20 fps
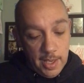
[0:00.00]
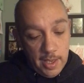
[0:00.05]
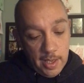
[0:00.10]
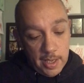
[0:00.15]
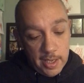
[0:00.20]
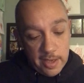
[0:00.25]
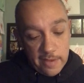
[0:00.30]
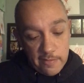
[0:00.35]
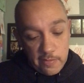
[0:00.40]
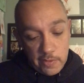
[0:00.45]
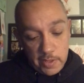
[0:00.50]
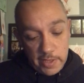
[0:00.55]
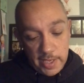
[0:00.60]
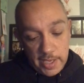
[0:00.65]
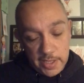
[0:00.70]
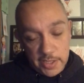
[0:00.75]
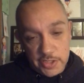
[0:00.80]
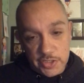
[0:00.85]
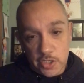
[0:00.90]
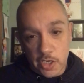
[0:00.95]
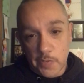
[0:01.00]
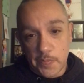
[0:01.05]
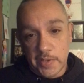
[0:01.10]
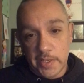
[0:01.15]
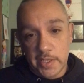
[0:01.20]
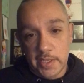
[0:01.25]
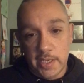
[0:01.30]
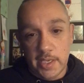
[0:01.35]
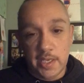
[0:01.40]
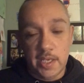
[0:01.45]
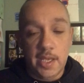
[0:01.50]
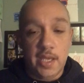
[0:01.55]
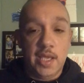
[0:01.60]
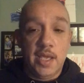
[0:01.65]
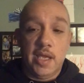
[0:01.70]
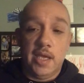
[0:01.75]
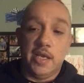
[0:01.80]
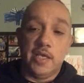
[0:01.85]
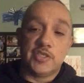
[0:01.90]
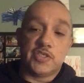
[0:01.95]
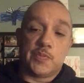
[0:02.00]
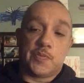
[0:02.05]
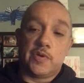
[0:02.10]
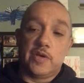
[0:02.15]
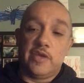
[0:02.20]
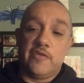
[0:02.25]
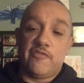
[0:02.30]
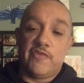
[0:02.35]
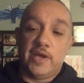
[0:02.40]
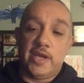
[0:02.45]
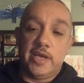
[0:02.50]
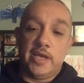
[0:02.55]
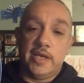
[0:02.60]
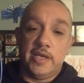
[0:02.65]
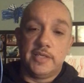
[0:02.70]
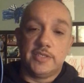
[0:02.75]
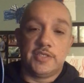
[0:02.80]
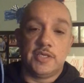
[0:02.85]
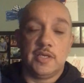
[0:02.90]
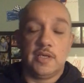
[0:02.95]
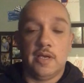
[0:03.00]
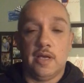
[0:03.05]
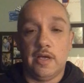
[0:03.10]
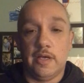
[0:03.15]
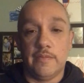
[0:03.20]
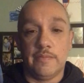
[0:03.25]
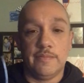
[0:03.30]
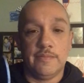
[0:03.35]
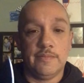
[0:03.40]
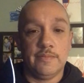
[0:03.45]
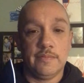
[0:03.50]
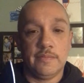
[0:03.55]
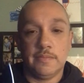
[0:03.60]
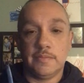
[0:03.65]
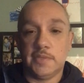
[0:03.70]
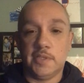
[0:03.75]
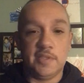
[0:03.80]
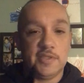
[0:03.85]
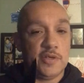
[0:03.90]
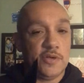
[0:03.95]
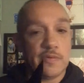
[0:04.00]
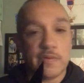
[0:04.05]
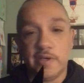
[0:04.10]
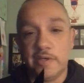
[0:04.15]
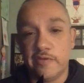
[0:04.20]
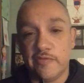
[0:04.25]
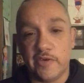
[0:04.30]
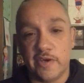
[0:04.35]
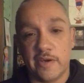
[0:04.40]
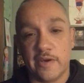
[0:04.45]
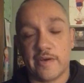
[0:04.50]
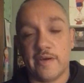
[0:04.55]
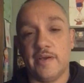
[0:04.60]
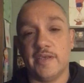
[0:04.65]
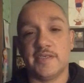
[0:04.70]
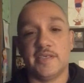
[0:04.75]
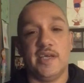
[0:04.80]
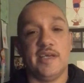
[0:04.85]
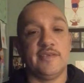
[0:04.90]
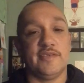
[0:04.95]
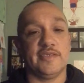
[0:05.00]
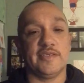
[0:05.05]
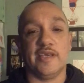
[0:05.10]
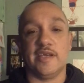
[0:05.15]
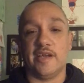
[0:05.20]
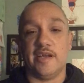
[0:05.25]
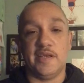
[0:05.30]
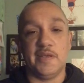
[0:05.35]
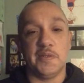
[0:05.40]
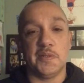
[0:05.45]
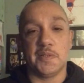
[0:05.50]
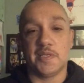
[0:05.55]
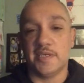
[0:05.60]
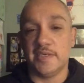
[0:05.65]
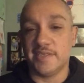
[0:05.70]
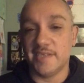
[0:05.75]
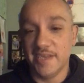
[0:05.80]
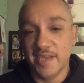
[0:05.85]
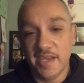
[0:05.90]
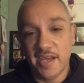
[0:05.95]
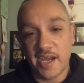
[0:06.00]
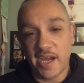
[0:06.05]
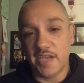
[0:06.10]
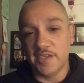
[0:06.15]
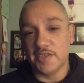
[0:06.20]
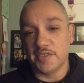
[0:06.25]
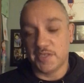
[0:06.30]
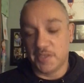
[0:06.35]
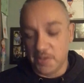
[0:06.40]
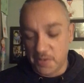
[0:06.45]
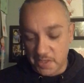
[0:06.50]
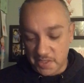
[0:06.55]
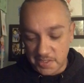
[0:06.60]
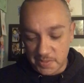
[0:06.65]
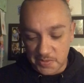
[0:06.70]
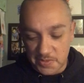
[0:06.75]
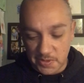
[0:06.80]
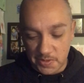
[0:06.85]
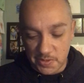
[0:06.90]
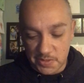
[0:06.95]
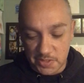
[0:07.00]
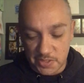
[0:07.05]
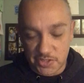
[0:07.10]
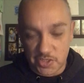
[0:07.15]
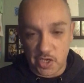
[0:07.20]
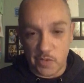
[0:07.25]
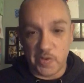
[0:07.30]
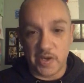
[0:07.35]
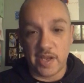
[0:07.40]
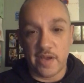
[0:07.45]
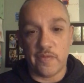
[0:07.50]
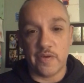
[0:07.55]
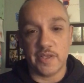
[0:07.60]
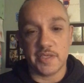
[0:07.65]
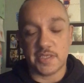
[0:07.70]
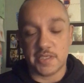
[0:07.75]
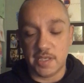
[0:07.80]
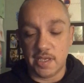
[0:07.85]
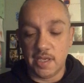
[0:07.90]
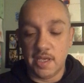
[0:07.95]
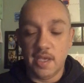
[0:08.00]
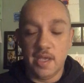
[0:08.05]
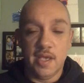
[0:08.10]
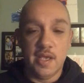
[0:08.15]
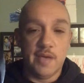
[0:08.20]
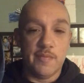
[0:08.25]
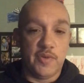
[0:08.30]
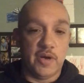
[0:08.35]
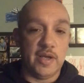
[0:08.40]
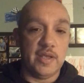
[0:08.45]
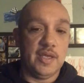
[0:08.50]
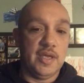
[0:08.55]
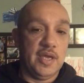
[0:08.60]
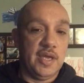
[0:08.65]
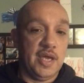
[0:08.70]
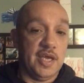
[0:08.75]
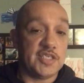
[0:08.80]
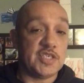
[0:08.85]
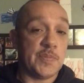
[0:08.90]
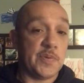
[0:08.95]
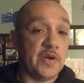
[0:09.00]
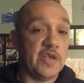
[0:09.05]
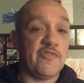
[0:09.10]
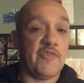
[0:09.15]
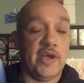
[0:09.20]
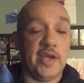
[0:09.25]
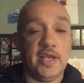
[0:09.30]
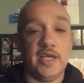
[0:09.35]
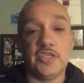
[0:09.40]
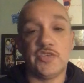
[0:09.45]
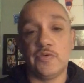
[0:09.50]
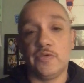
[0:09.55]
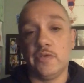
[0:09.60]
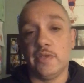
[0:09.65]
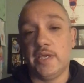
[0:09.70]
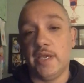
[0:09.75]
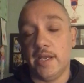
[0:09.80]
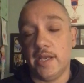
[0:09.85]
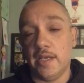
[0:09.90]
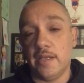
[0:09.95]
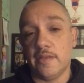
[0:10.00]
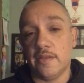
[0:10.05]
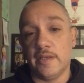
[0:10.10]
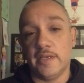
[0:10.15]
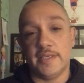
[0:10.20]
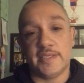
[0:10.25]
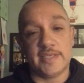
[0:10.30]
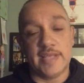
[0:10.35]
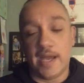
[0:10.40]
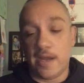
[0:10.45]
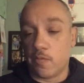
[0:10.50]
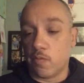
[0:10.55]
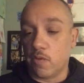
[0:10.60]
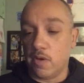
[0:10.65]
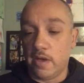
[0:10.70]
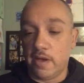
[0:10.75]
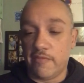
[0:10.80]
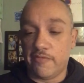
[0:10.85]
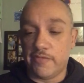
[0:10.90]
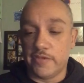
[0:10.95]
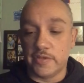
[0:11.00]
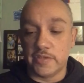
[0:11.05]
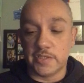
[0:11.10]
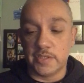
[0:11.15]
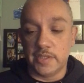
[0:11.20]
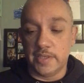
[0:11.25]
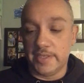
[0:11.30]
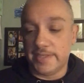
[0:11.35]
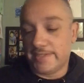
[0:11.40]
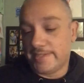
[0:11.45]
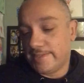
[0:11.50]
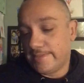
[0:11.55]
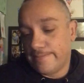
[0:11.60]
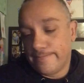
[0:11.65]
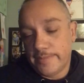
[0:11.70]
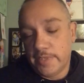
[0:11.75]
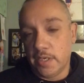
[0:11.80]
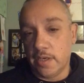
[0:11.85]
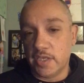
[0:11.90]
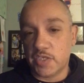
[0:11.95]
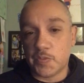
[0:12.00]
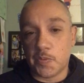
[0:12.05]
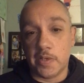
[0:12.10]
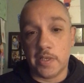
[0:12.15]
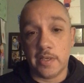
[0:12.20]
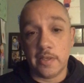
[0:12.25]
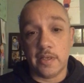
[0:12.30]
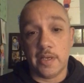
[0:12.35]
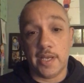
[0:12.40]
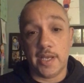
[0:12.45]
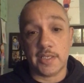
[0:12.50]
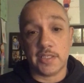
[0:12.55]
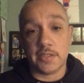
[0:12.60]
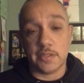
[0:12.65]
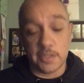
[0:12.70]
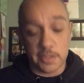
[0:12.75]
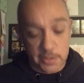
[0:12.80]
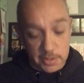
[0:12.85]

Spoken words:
I haven't really had to sharpen it yet. It is a pretty fine edge. Don't run your finger across the edges like I do, because I just do it because I'm so used to sharpening. I want to see, but it's a pretty fine edge when you get it. It's not rough. It's you know, it's pretty good actually.